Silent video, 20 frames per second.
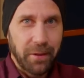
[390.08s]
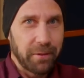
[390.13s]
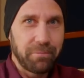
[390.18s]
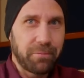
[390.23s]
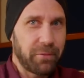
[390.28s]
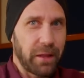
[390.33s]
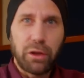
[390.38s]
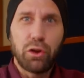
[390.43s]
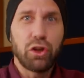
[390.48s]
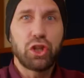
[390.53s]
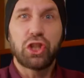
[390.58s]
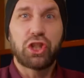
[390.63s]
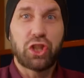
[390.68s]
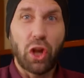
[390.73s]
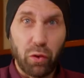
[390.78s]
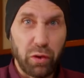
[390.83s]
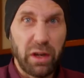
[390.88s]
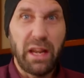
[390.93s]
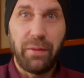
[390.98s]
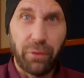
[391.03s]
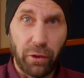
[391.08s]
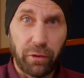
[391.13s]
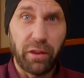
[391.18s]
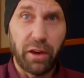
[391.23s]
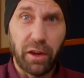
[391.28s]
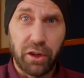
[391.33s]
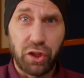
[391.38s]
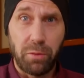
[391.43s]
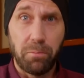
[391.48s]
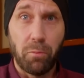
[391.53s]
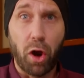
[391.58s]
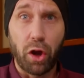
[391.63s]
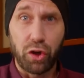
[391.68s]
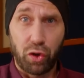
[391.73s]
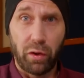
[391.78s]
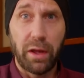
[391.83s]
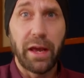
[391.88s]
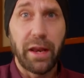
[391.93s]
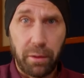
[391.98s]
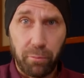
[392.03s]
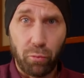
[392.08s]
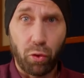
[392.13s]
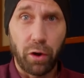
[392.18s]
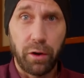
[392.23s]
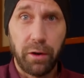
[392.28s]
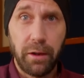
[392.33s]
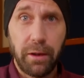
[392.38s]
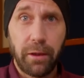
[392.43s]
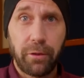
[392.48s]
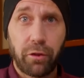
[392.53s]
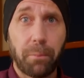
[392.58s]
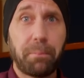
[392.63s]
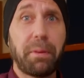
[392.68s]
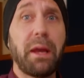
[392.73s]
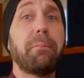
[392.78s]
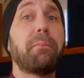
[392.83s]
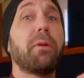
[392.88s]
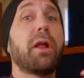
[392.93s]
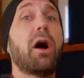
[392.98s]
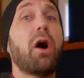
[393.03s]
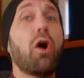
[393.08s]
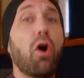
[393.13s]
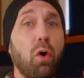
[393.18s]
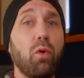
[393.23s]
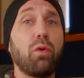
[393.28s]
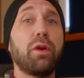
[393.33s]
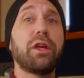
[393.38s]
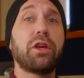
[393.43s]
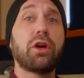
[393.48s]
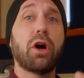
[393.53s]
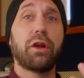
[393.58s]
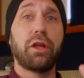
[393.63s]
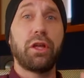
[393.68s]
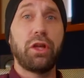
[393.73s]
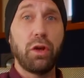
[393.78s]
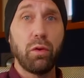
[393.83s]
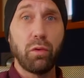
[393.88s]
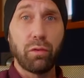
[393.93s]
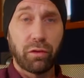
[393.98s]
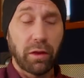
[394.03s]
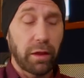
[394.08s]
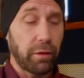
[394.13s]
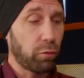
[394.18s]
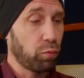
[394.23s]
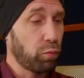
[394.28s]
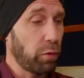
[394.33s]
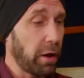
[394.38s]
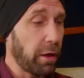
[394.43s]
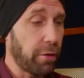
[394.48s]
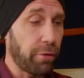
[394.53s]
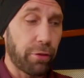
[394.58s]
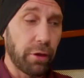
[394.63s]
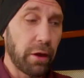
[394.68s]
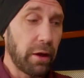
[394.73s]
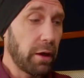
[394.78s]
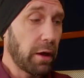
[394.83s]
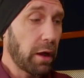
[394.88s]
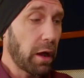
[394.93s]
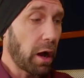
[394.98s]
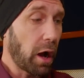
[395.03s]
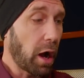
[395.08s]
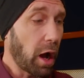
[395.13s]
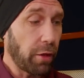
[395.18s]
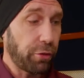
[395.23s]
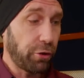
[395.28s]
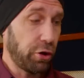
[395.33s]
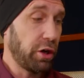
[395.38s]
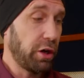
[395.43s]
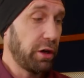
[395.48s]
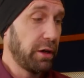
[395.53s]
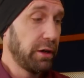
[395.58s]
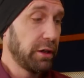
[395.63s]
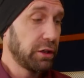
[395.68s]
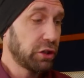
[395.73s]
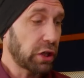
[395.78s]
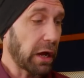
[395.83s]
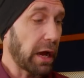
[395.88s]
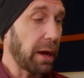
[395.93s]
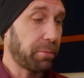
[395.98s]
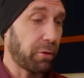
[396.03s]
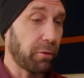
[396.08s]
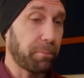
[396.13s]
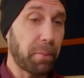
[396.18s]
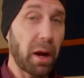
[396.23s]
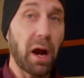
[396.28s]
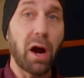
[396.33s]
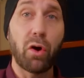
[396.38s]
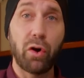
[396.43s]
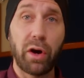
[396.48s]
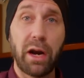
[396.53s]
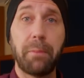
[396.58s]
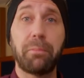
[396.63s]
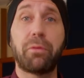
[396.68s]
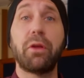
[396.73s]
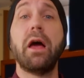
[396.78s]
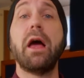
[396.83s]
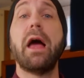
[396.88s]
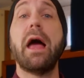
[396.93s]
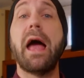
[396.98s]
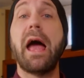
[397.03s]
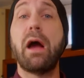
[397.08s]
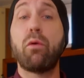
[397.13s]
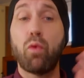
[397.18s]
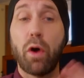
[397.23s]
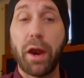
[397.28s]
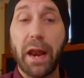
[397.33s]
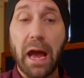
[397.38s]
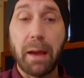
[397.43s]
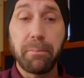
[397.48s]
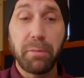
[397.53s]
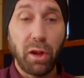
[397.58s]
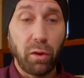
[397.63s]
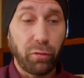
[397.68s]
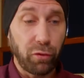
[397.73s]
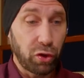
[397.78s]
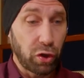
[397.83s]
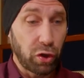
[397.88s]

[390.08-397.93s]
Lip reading: then you just don't need the Synergy module anymore. So people are only gonna use this with other types of power amps. And what I'm using